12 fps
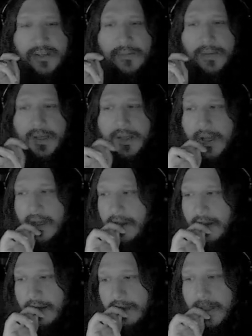big a
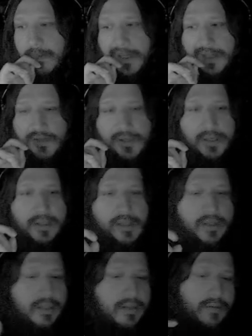cut and they pay shitty.
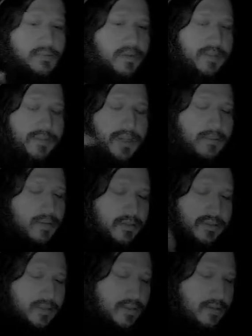Like the way the
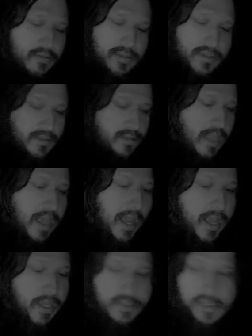payments go is just
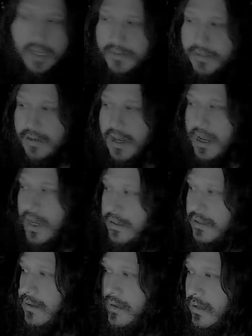ass, absolute ass.